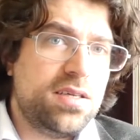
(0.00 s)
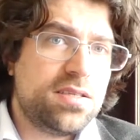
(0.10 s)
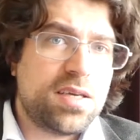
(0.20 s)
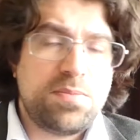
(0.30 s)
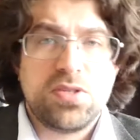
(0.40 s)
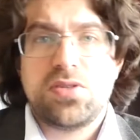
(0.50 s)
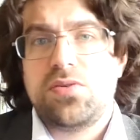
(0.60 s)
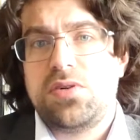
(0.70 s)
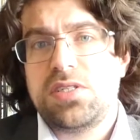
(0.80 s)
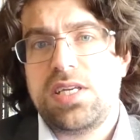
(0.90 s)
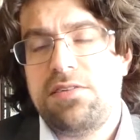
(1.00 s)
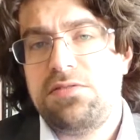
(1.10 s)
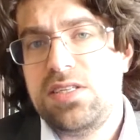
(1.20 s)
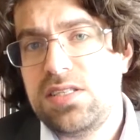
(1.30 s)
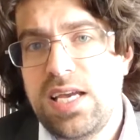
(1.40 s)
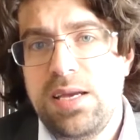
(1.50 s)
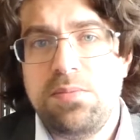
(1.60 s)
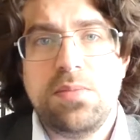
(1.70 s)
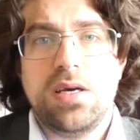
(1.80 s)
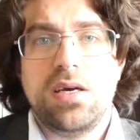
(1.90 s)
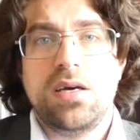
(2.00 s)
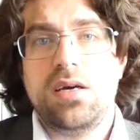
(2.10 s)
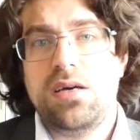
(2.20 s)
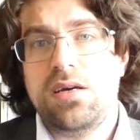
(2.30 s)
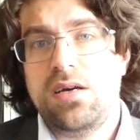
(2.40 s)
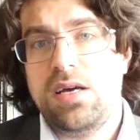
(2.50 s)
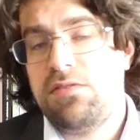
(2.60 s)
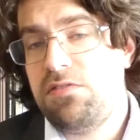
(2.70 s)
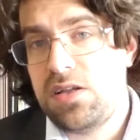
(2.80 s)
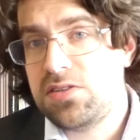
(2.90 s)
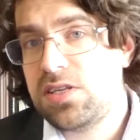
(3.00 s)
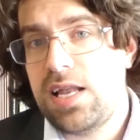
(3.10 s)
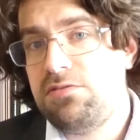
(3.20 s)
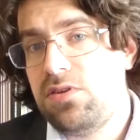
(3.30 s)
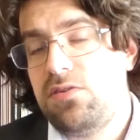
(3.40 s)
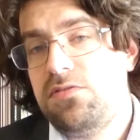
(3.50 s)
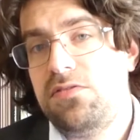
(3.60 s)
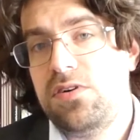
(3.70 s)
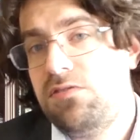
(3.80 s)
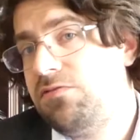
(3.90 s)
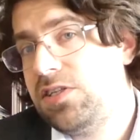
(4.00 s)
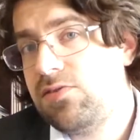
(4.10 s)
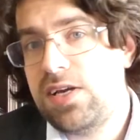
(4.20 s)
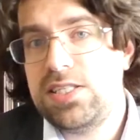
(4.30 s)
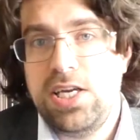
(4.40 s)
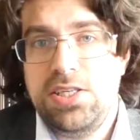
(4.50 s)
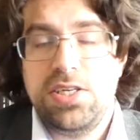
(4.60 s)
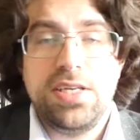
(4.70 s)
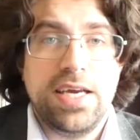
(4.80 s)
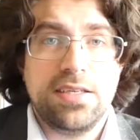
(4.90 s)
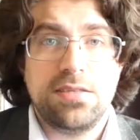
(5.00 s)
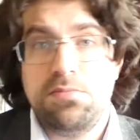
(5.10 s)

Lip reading: triple stores have the same advanced level of visualization yet.